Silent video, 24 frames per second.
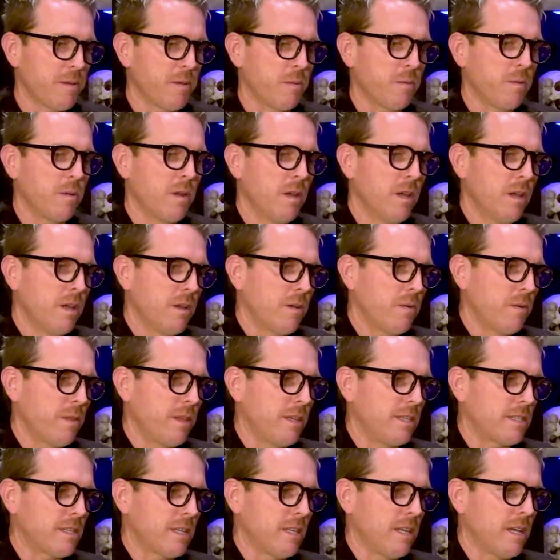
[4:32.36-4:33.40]
I mean with
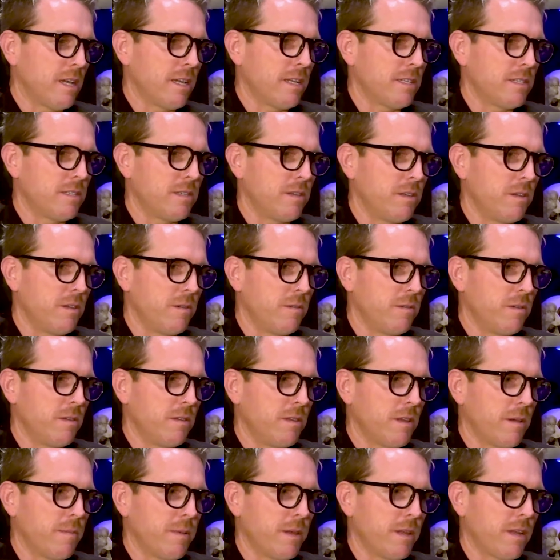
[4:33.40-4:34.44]
these clients too, you
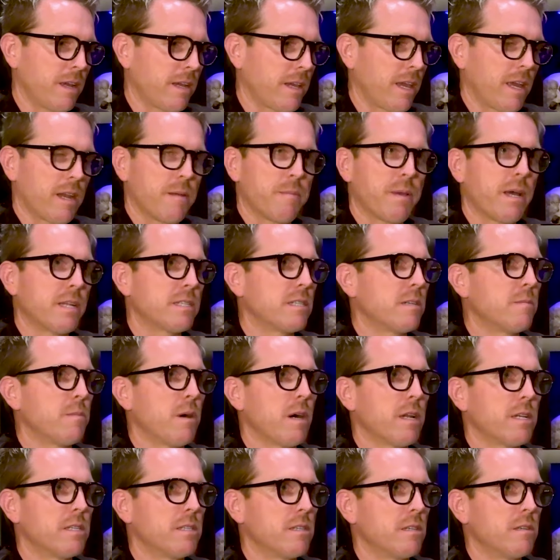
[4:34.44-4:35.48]
I mean, I can't imagine a
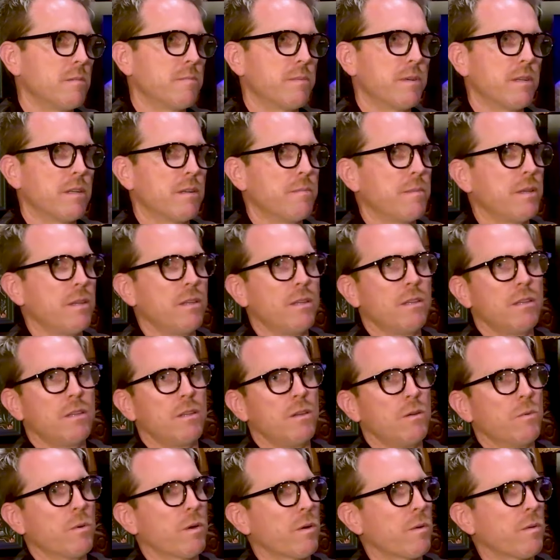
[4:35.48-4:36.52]
bodysuit, but I mean,
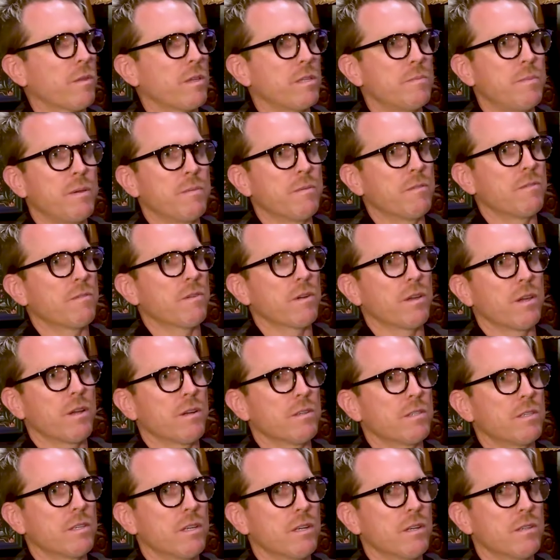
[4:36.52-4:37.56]
you work with these people for
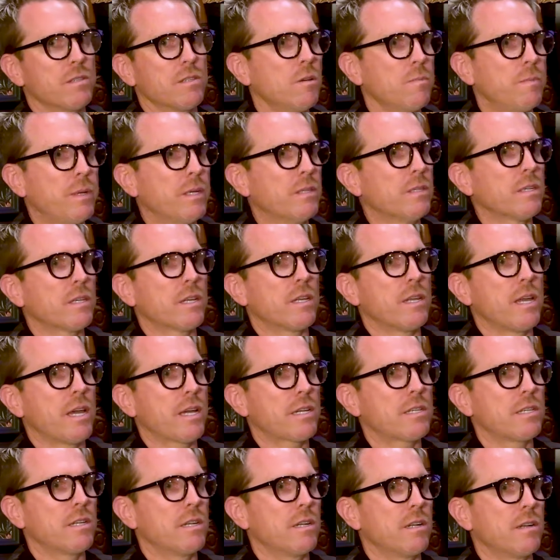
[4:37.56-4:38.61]
years and years. You build a
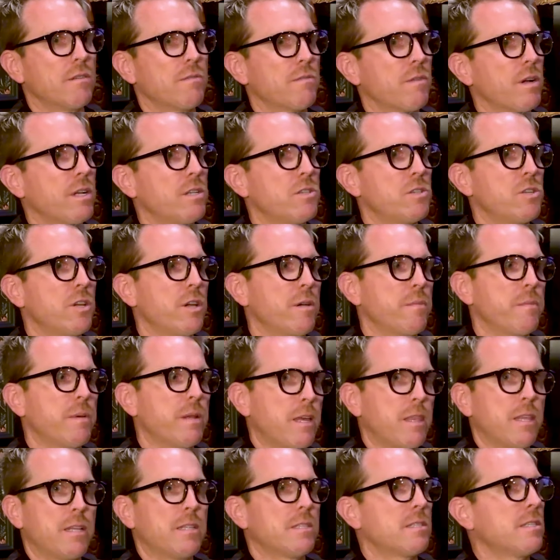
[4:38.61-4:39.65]
connection and a friendship
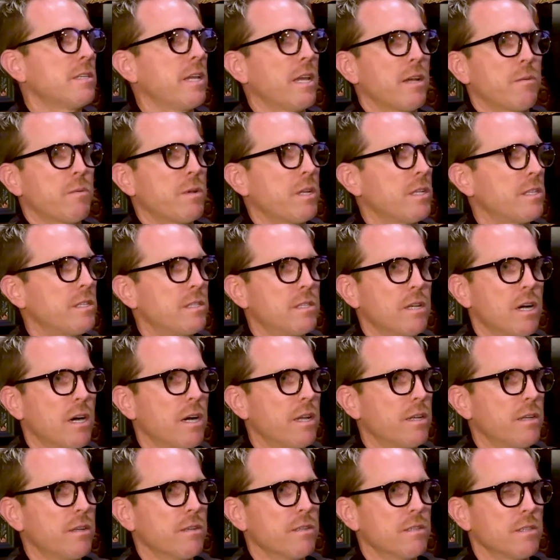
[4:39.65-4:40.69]
and then yeah, when it's
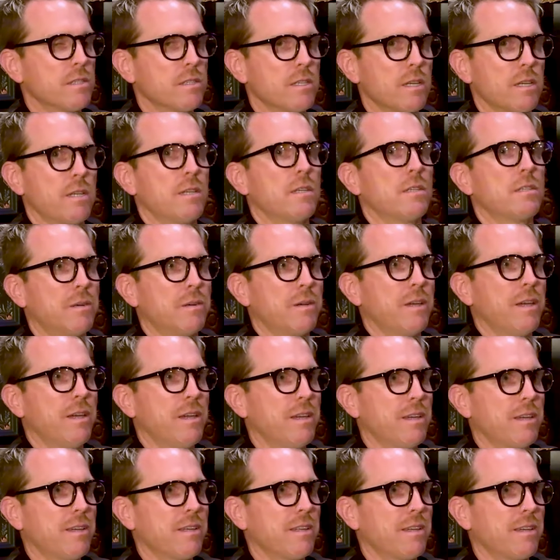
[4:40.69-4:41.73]
done, you're just like, okay,